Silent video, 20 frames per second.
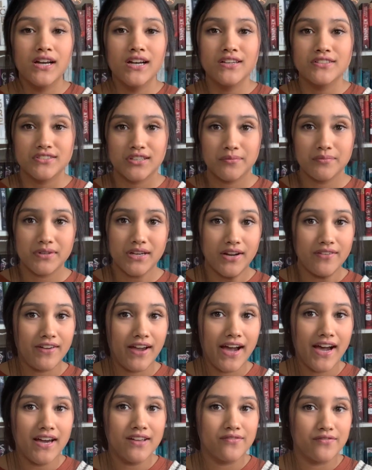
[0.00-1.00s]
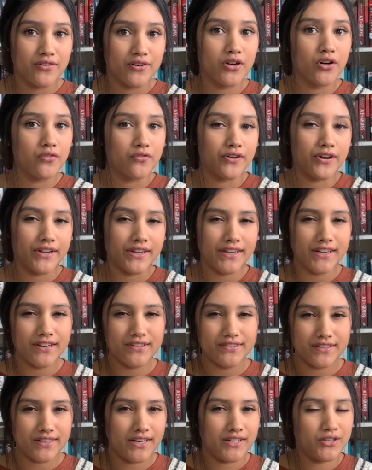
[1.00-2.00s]
Some that I've had for over a year
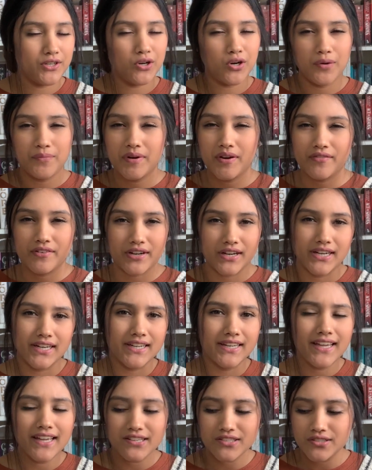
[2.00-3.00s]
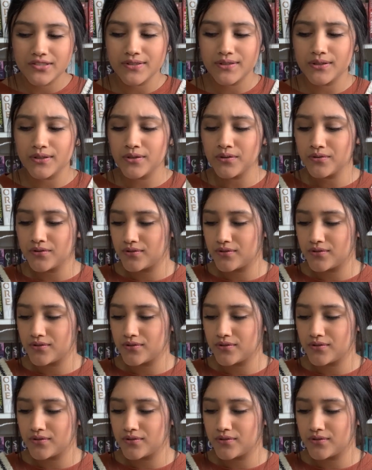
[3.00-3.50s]
that I know I'm never going to get to,